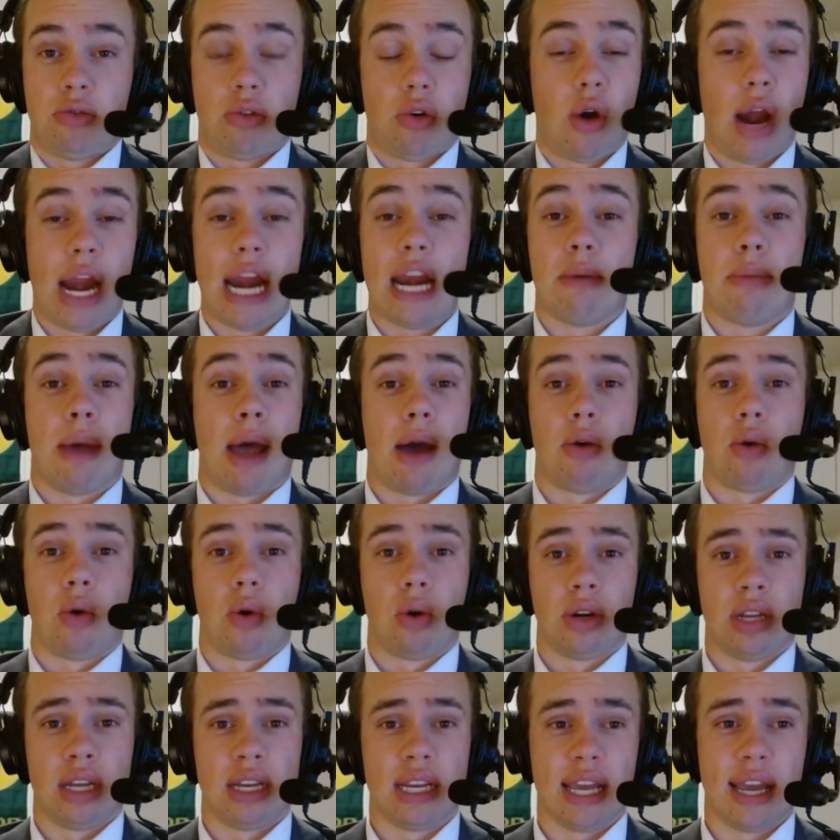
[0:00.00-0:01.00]
great about
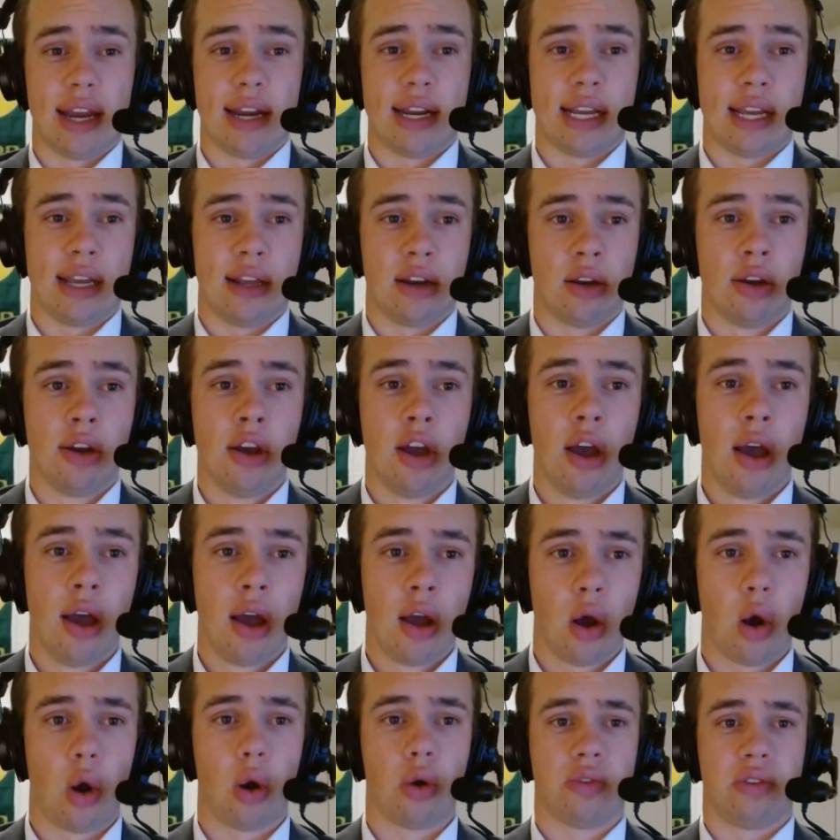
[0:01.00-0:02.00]
Oregon getting in
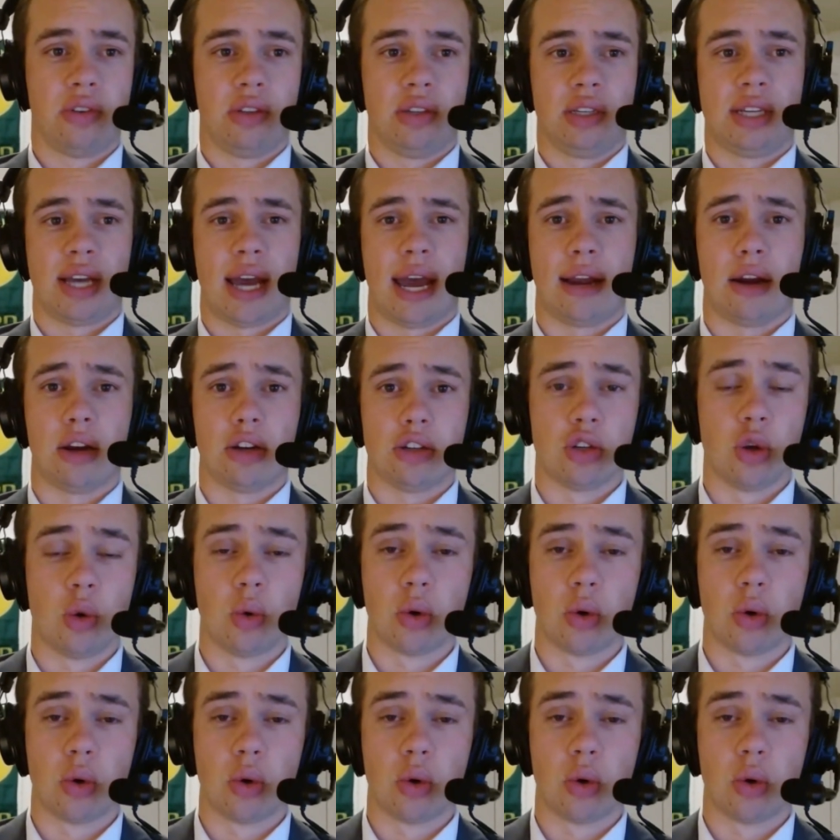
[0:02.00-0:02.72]
over the Tigers,